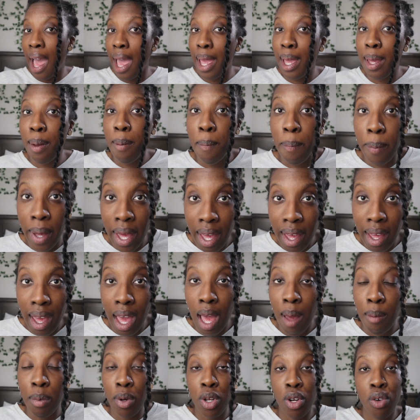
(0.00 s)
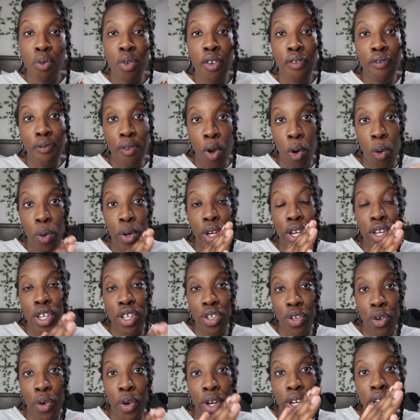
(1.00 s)
I bet I'm gonna revoke
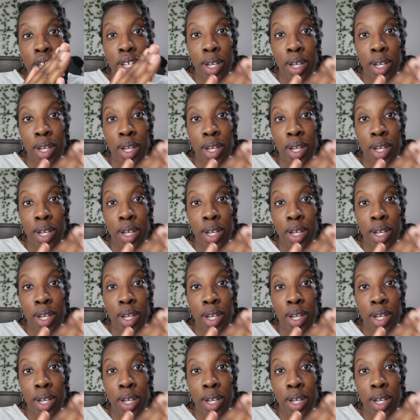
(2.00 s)
your